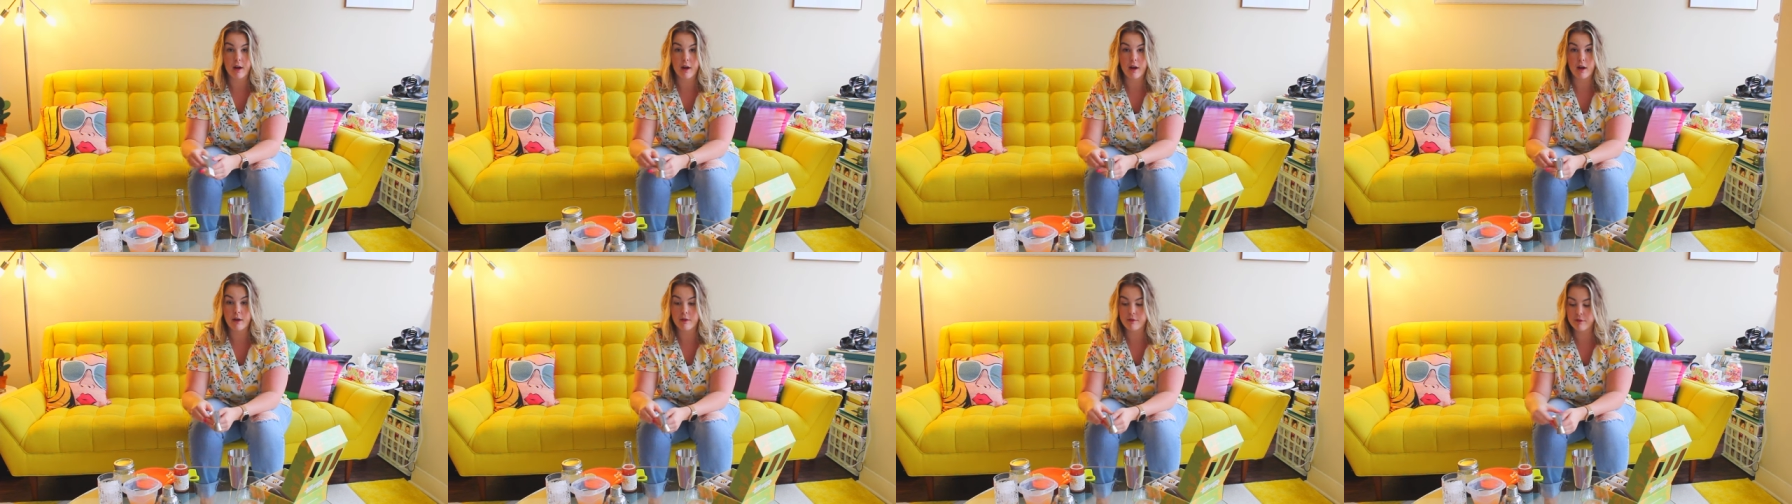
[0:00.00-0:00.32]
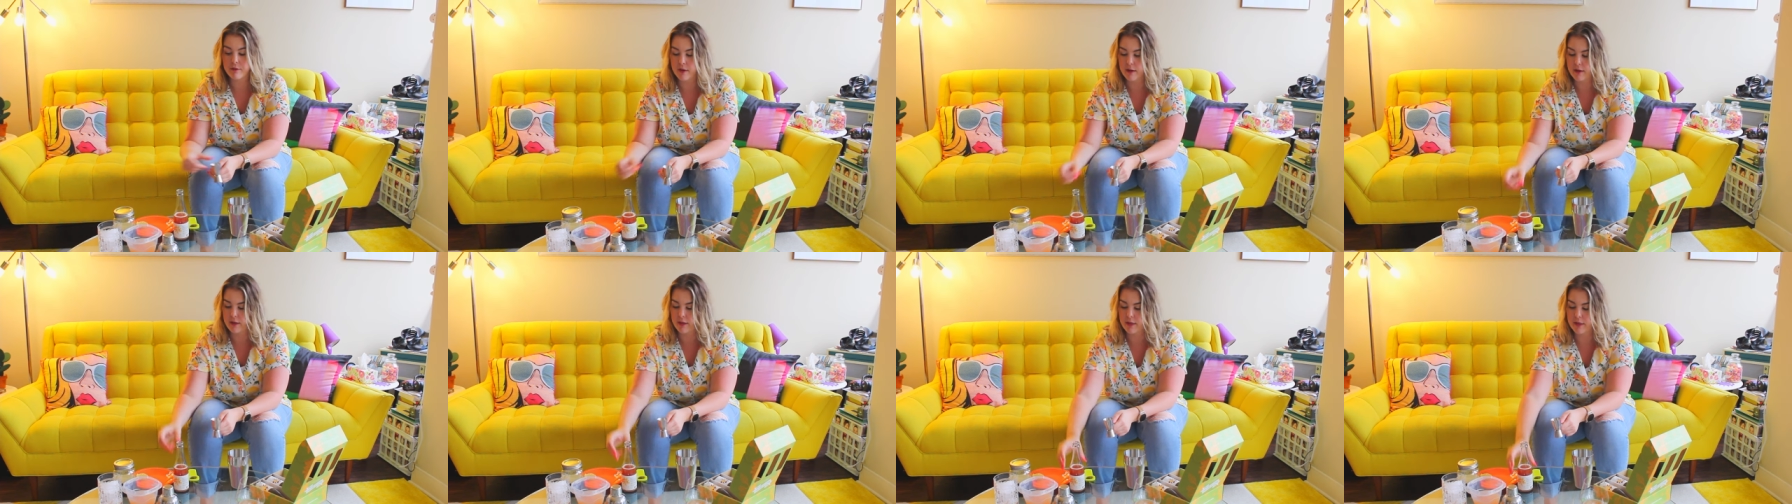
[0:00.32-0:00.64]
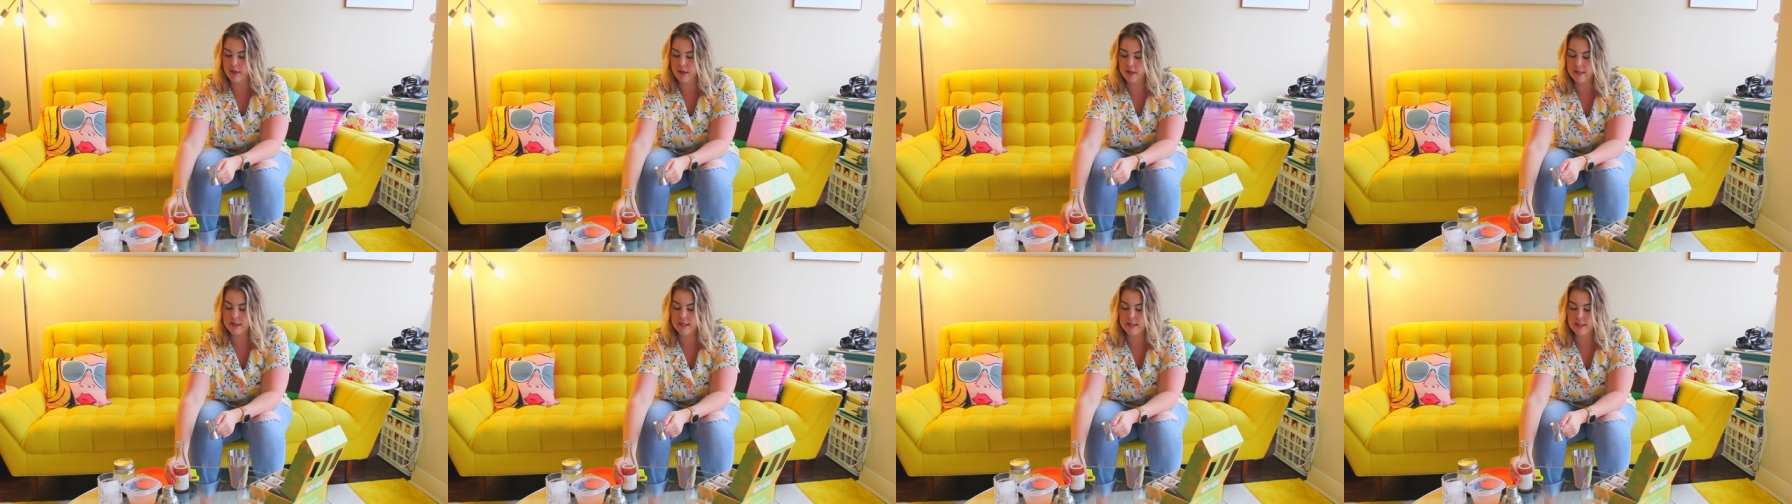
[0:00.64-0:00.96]
of
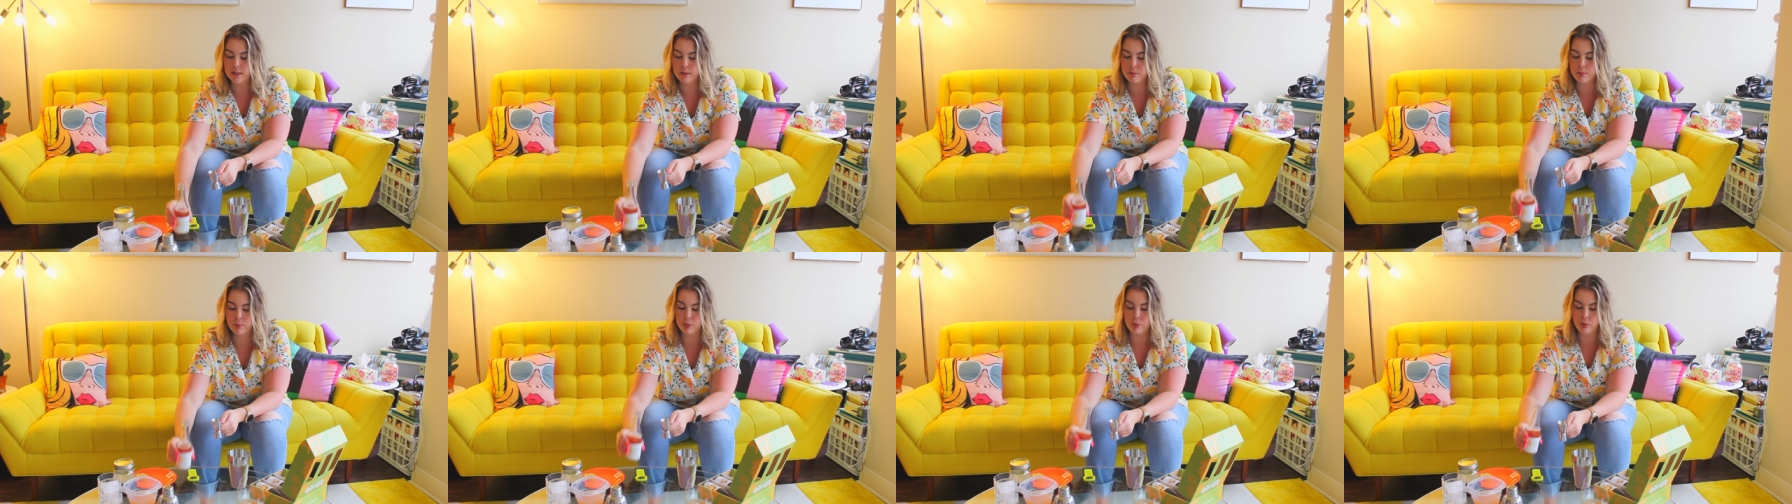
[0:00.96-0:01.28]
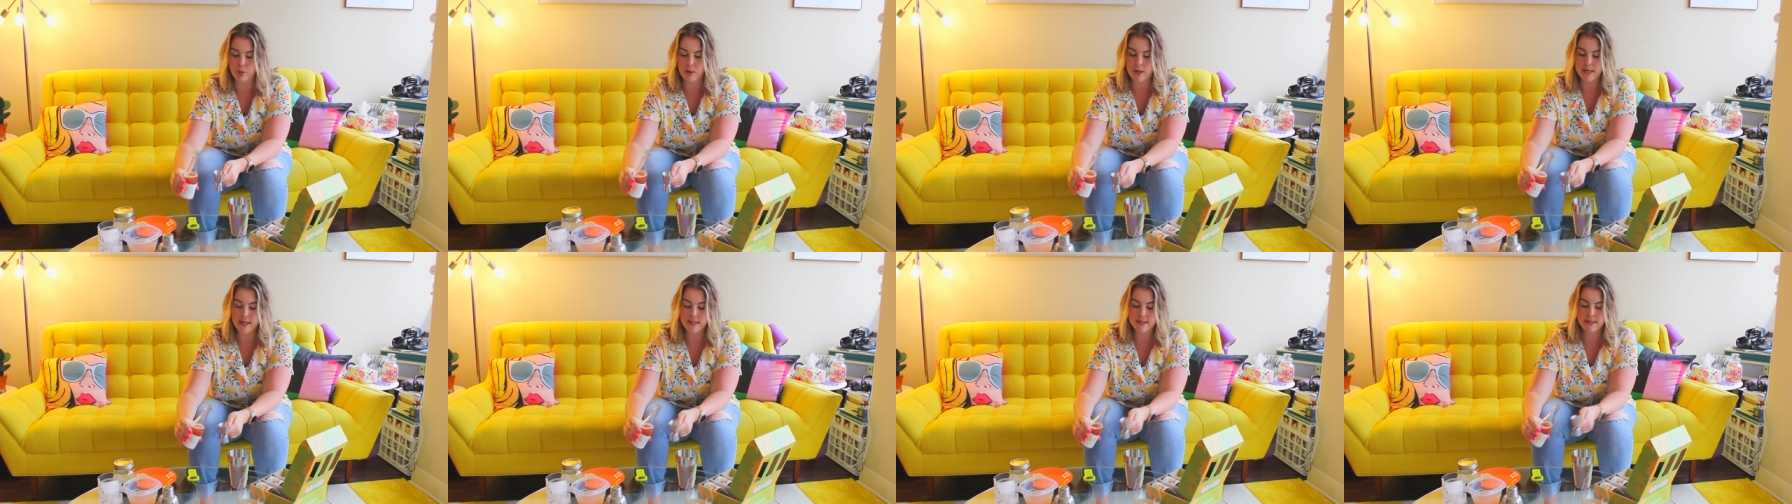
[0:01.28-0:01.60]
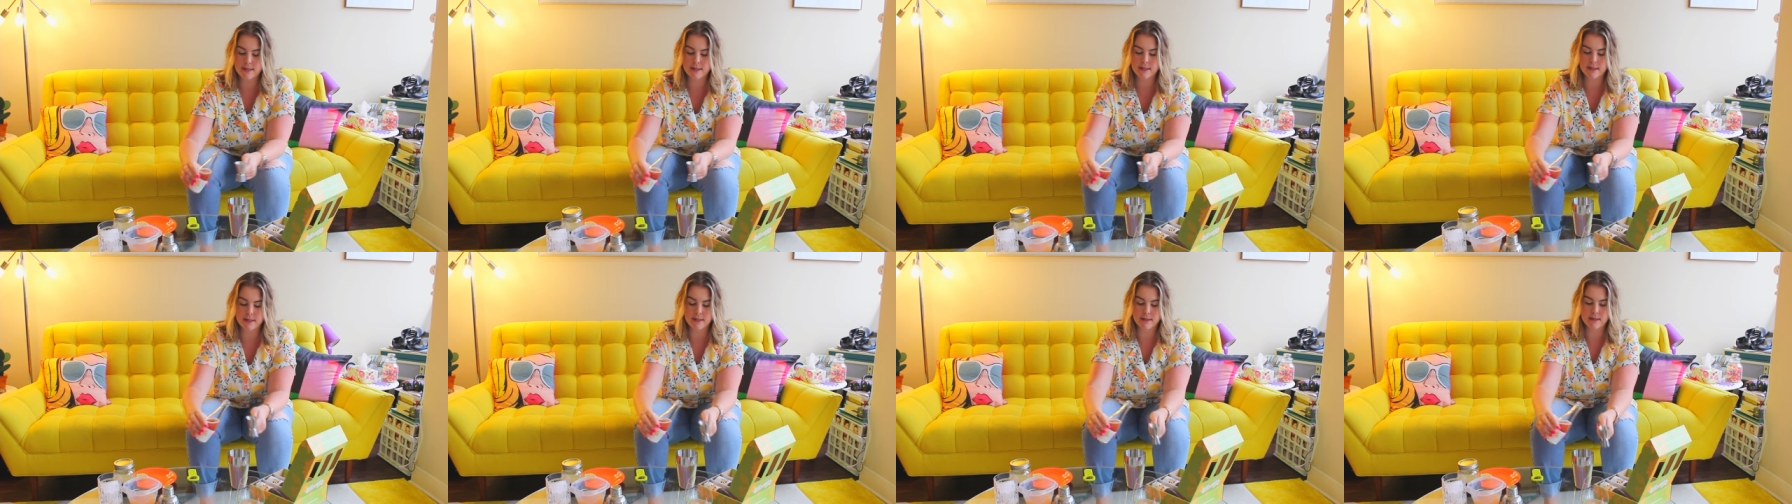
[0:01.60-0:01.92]
the
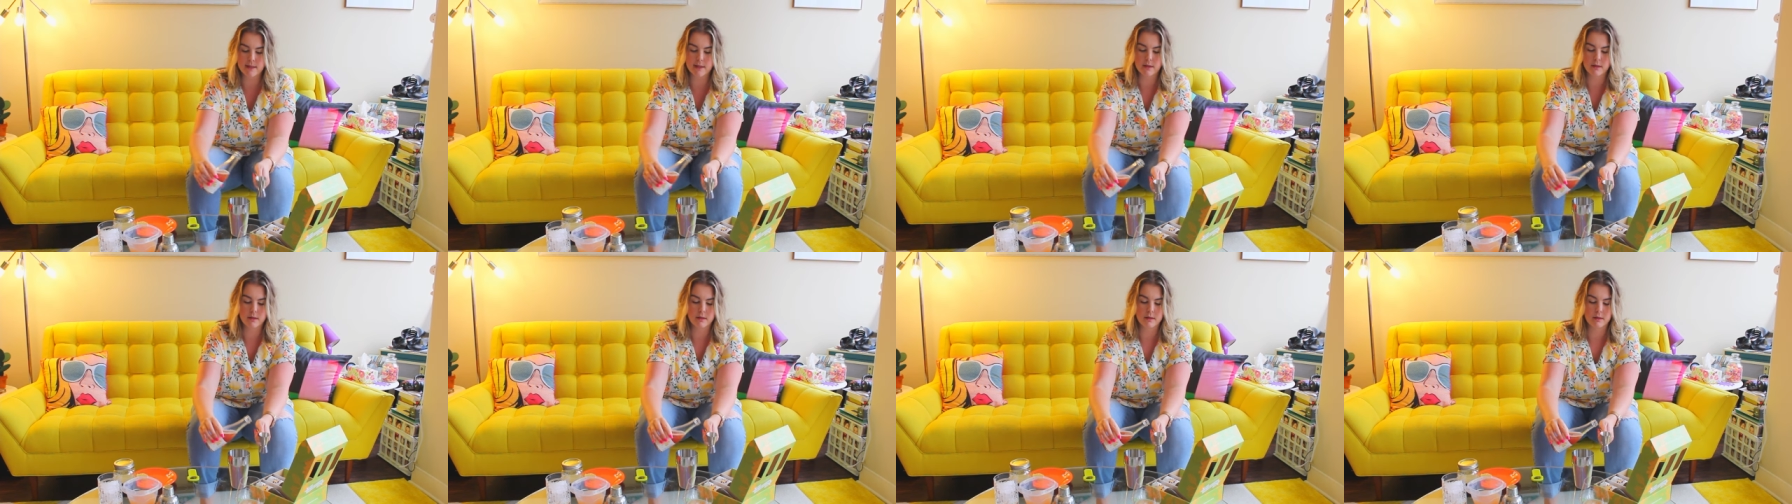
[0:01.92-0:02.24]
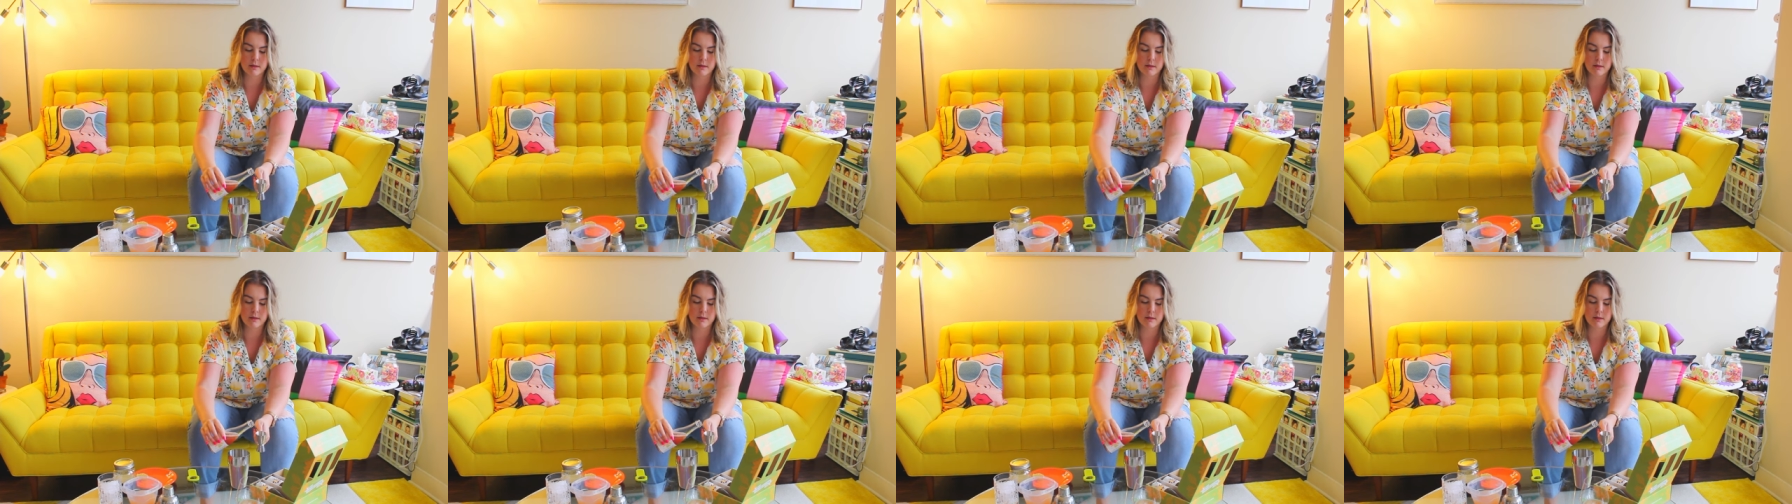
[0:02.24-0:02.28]
spritz.